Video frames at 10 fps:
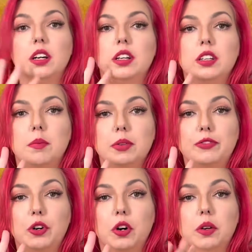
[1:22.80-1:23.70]
Number
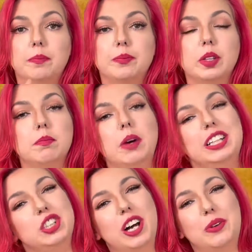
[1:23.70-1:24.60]
4. My
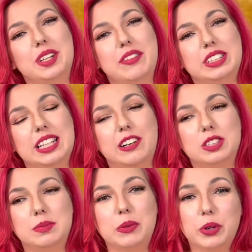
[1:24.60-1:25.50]
child never tells
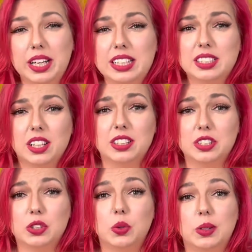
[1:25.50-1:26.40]
me what he's done at
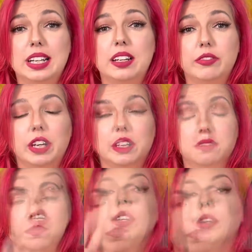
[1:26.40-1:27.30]
school either.
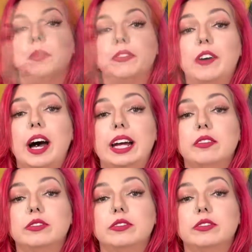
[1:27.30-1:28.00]
Number 5.